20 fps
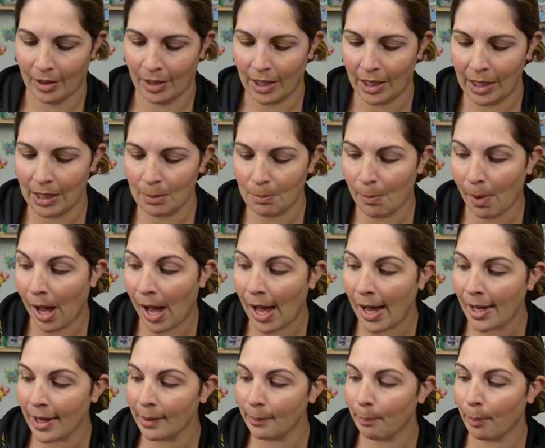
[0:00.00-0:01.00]
In
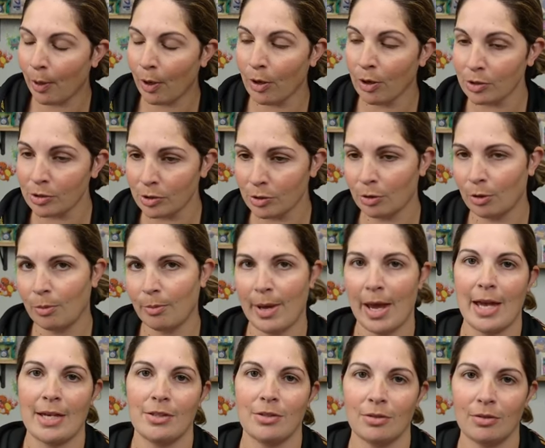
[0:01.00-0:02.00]
my personal
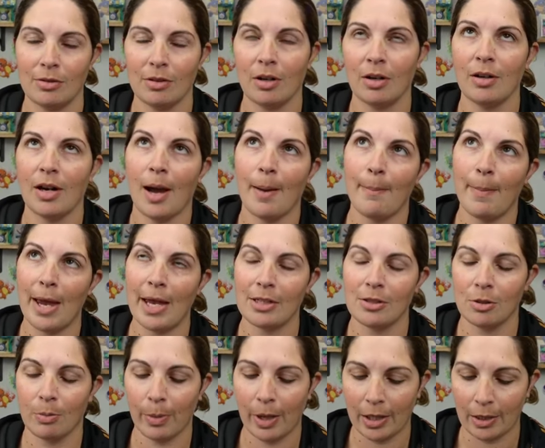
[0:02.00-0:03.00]
master, or not
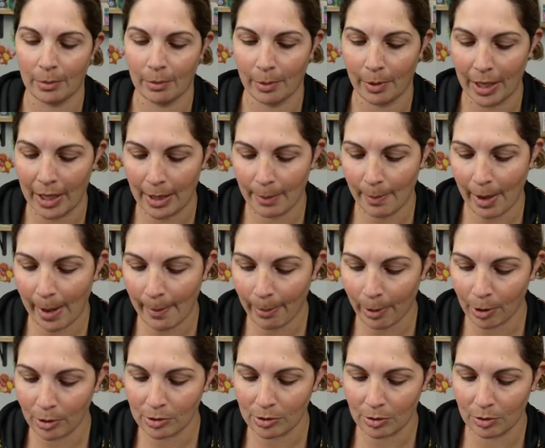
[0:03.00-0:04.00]
master binder, but in my
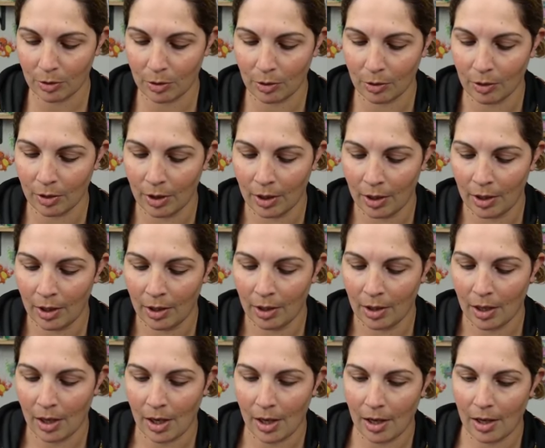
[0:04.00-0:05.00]
personal
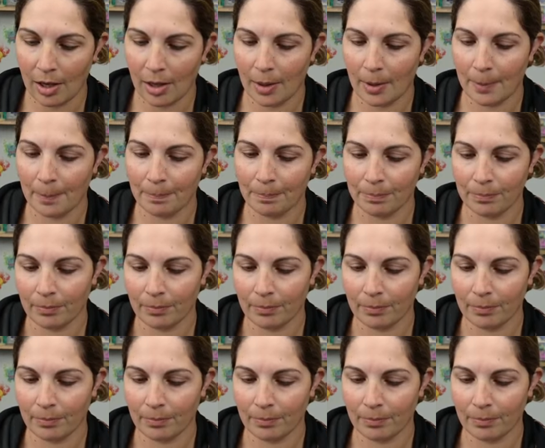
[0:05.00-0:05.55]
um,